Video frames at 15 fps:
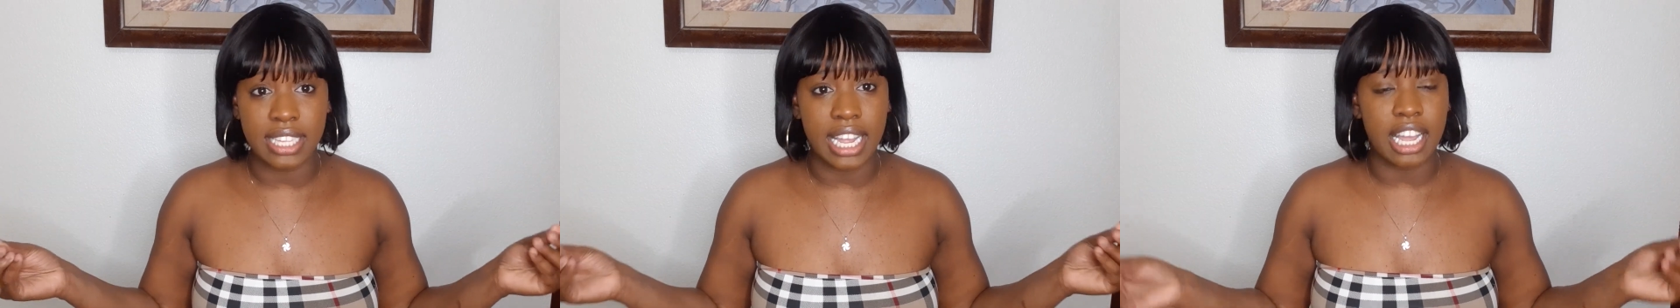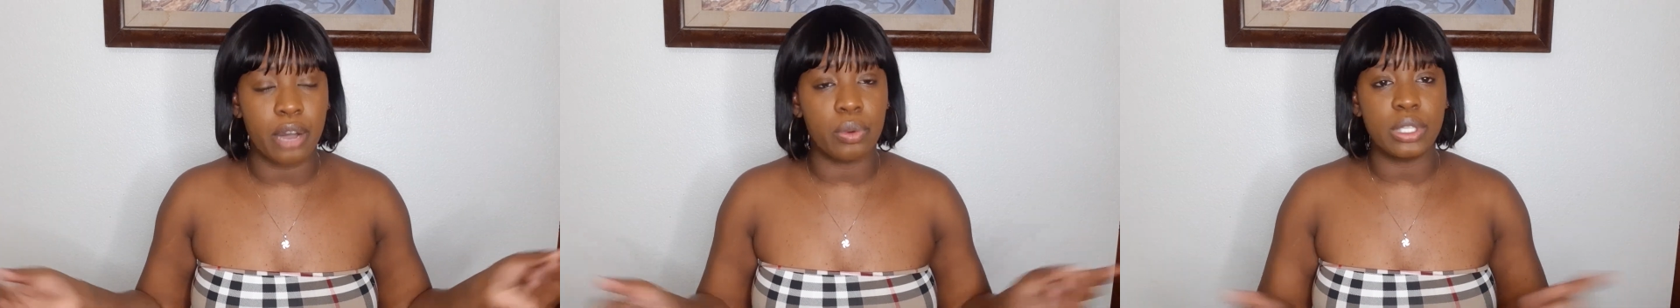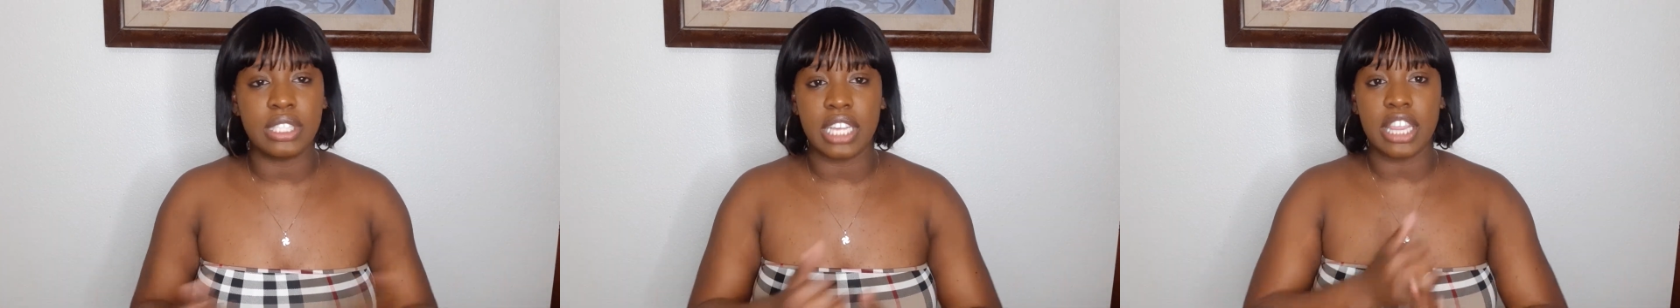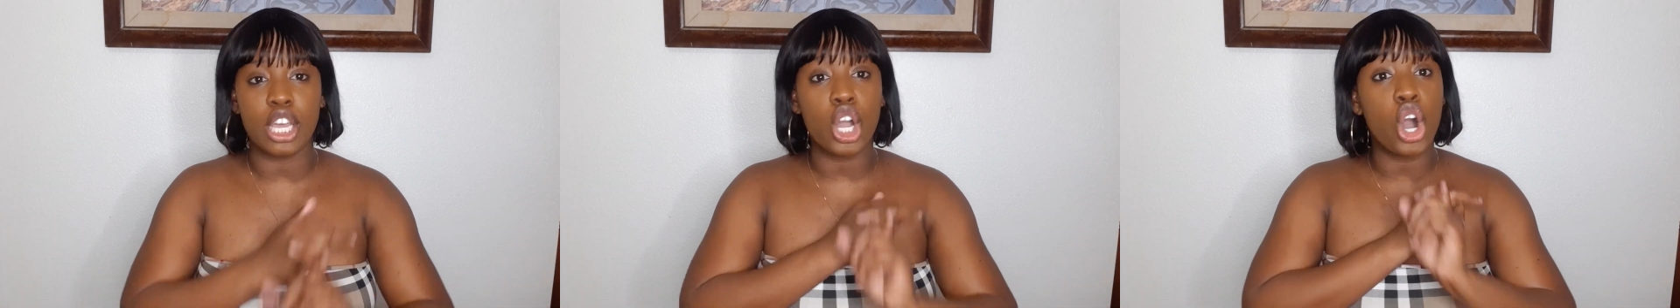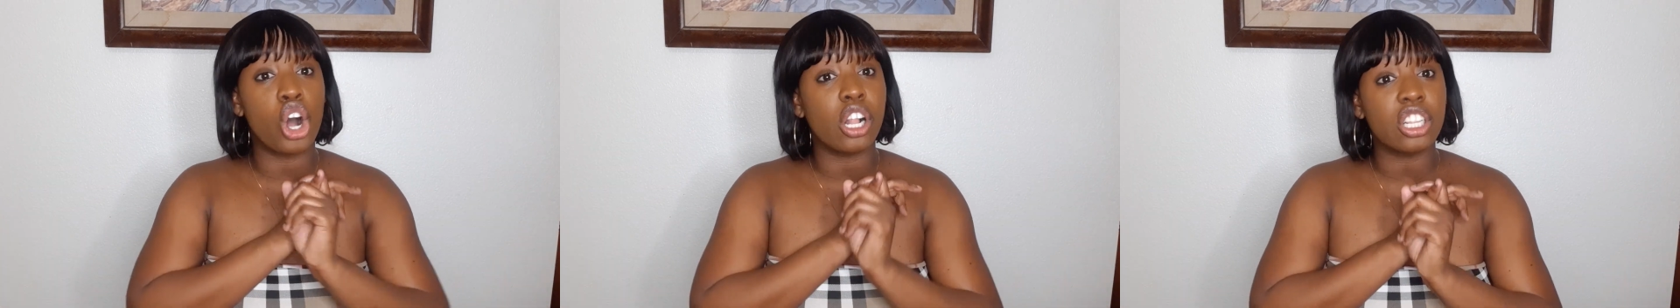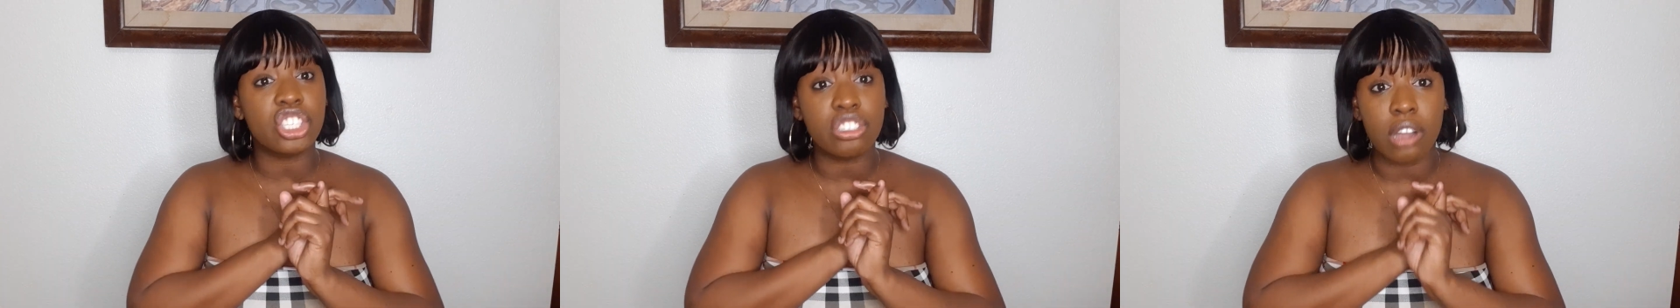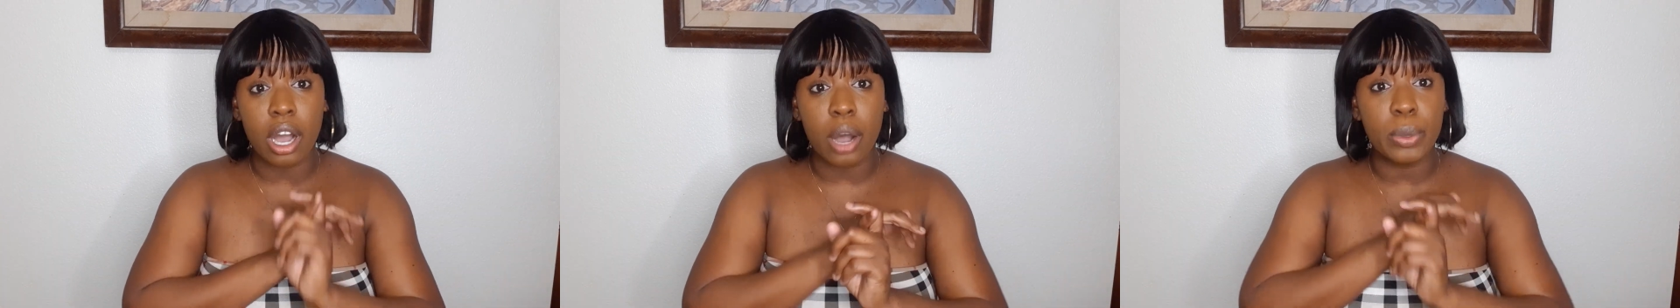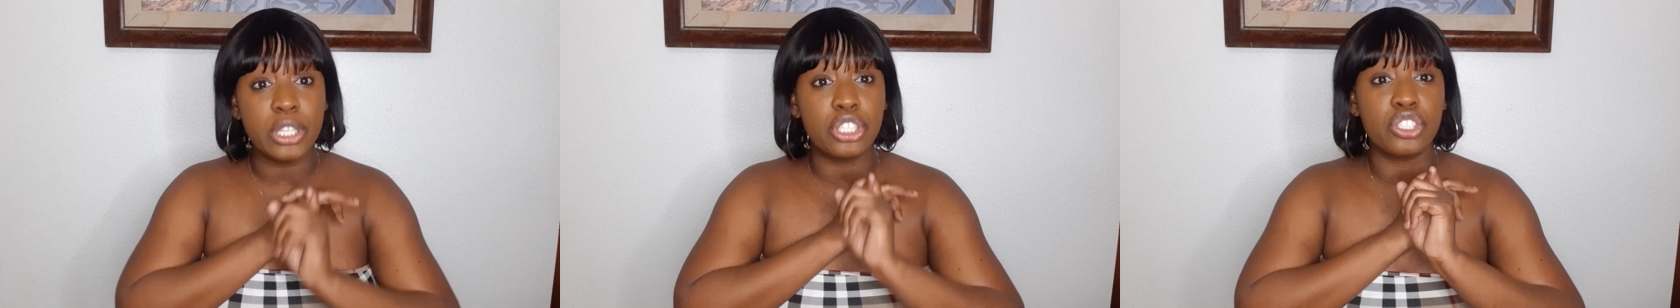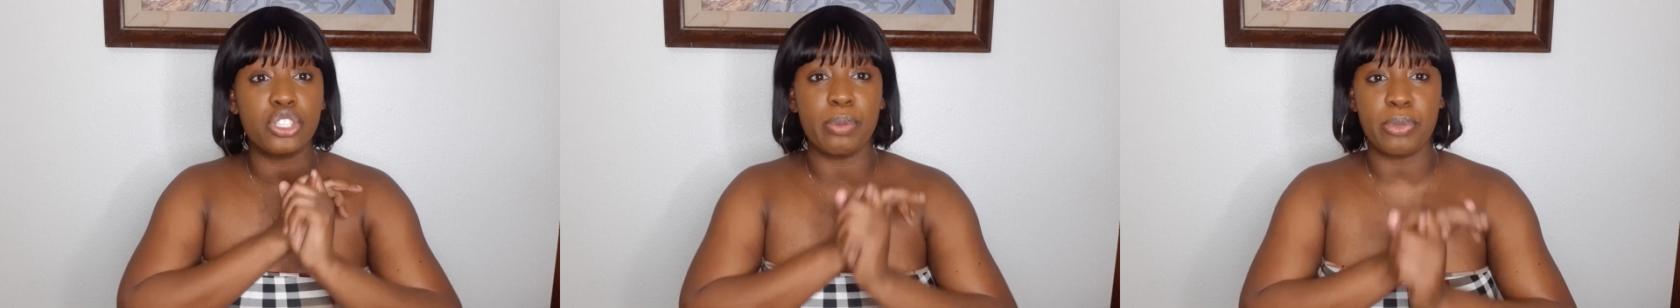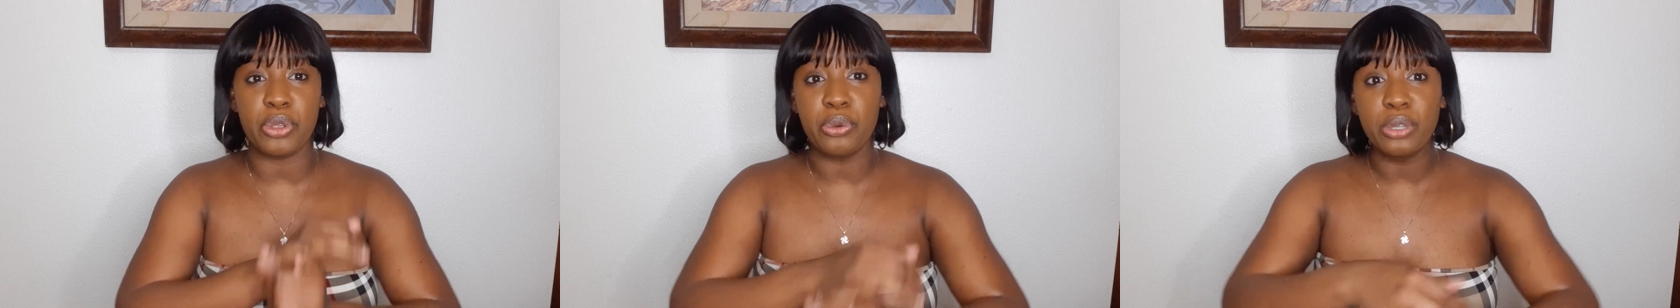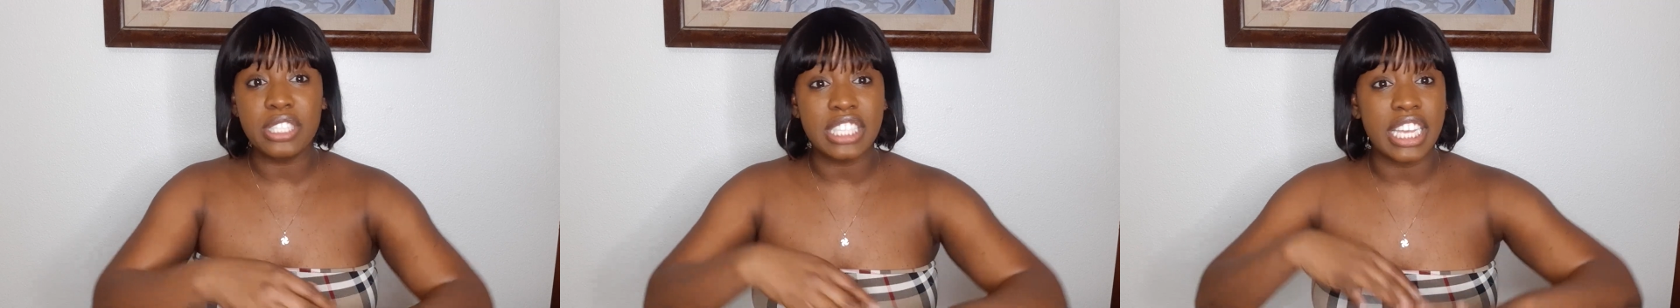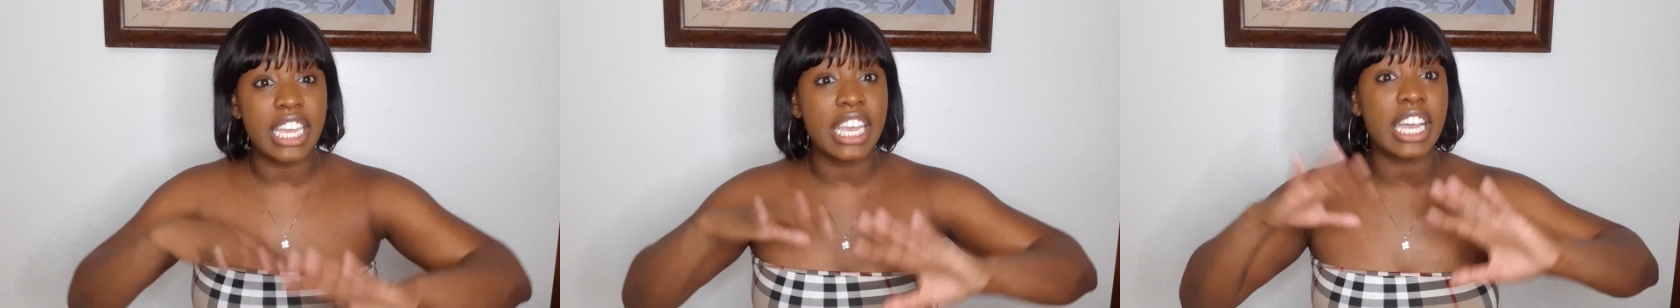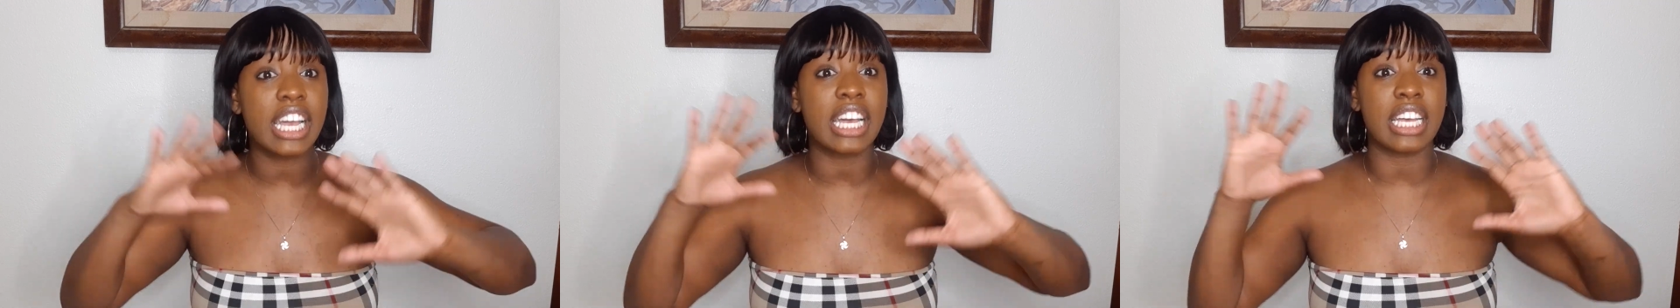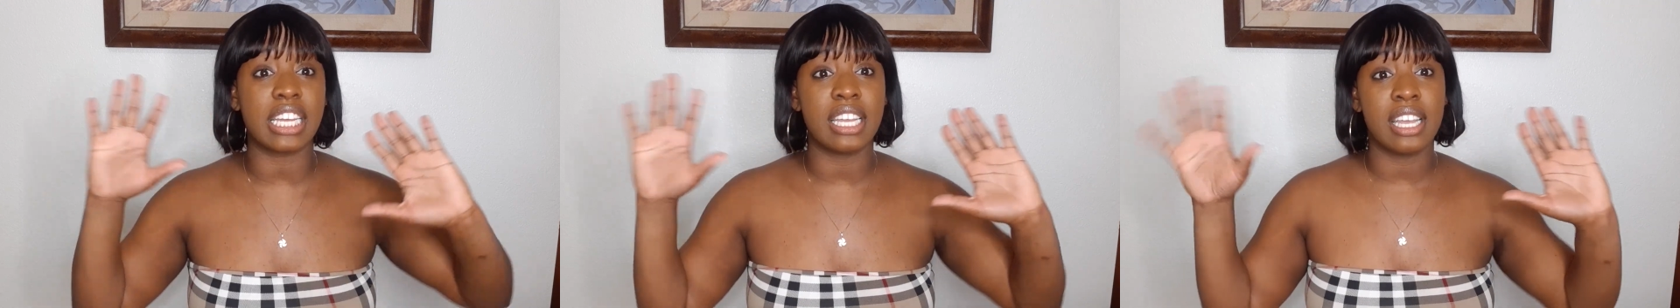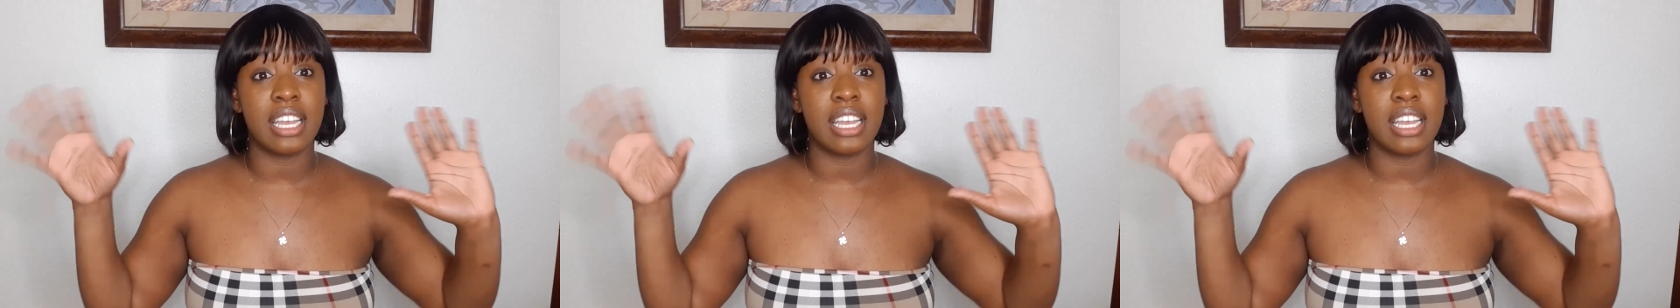like I would say, the culture, which is the music,